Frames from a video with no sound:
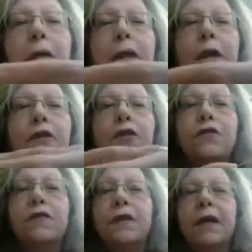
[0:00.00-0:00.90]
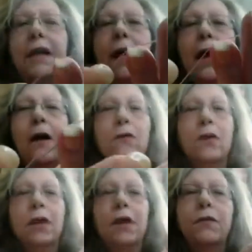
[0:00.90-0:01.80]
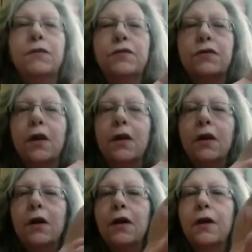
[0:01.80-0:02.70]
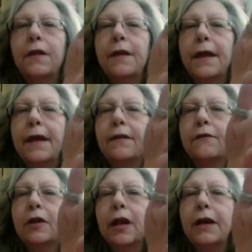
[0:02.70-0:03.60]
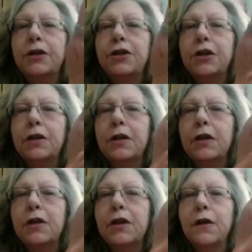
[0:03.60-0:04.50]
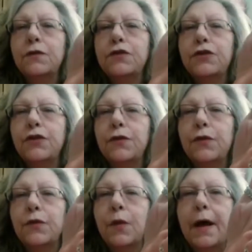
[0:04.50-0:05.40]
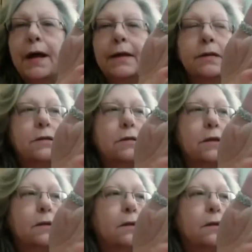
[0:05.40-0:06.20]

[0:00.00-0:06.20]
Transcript: Can you see how close in relation those two threads